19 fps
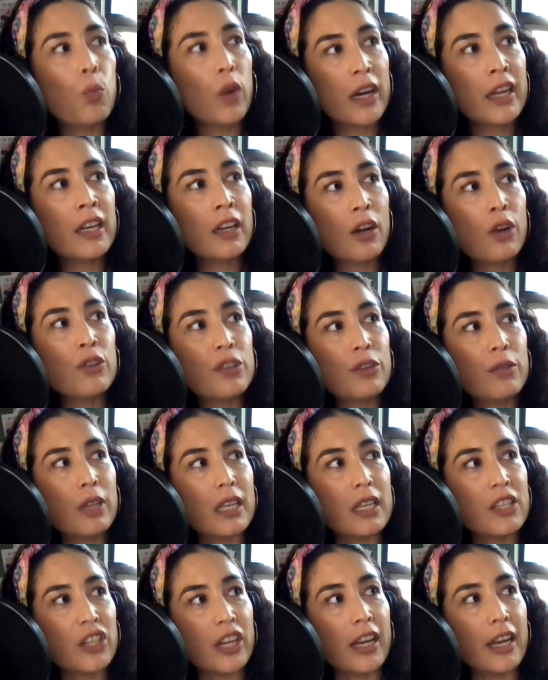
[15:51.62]
we're going to go do
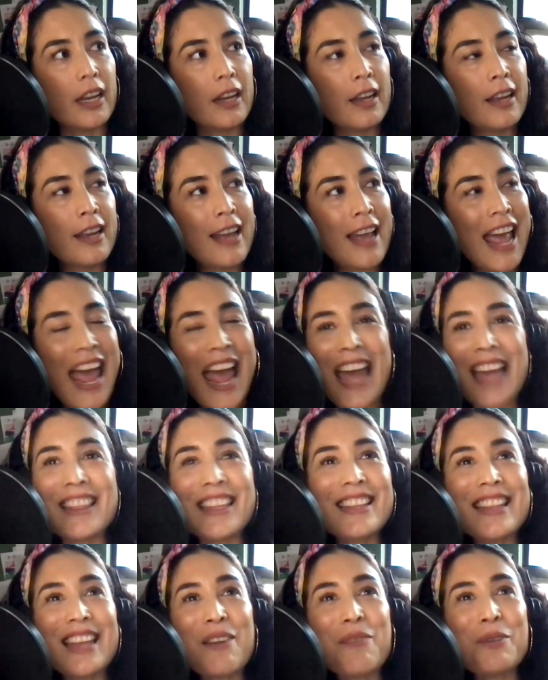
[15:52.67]
this shit.
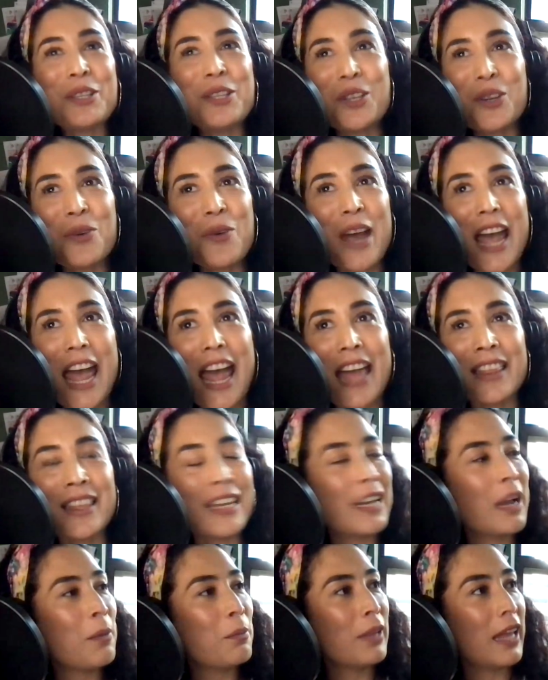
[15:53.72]
And then they would do it. And
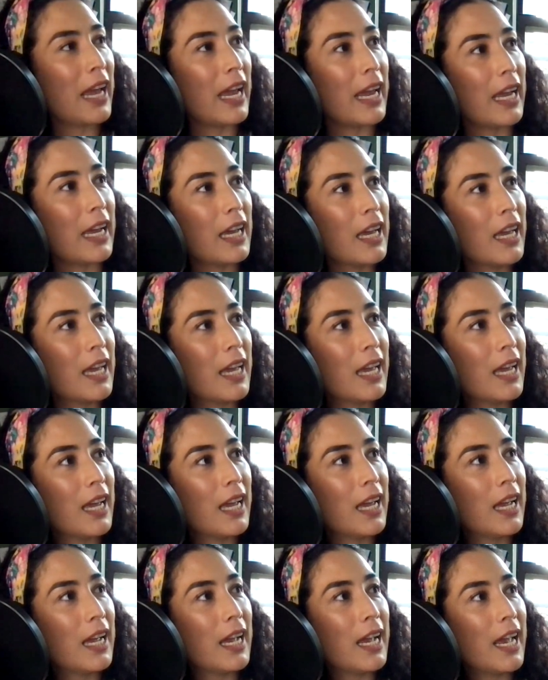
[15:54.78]
then I'm like,
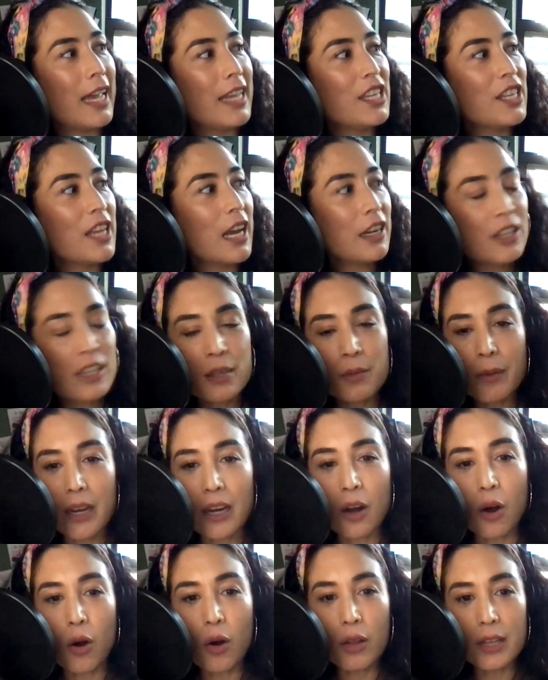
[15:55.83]
y'all just
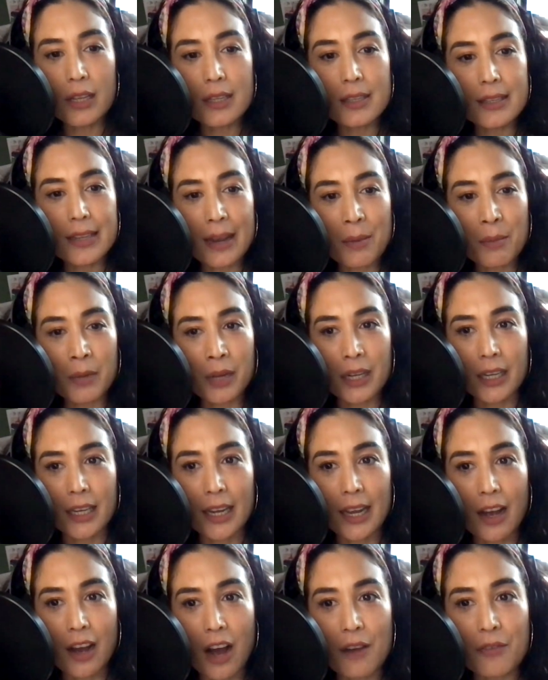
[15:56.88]
made all this damn
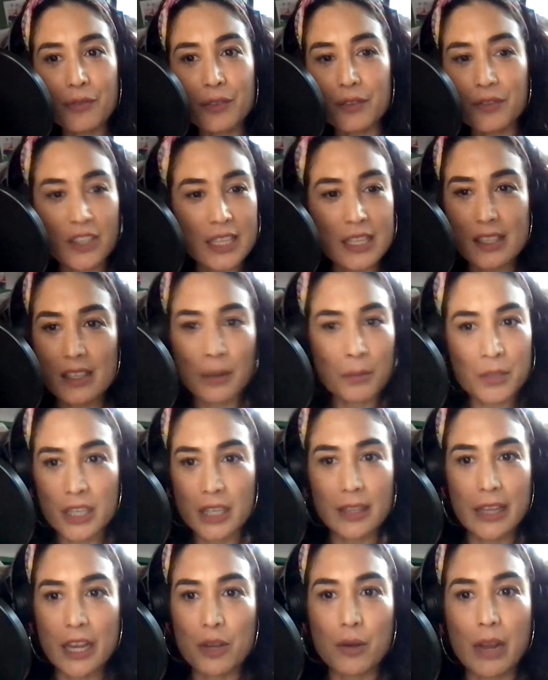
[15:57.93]
money off of just some
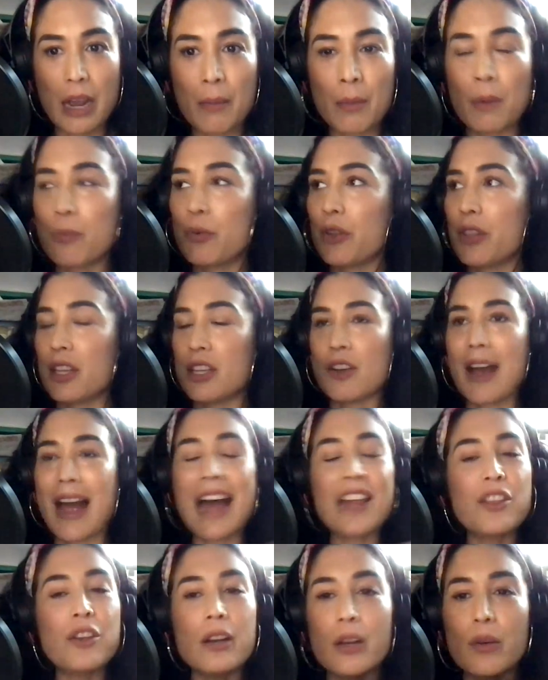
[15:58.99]
shit that you came up with in your.
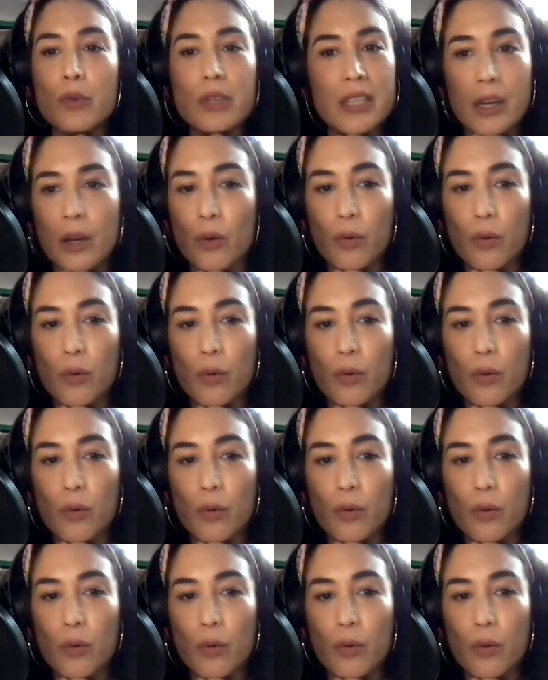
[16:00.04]
I thought it was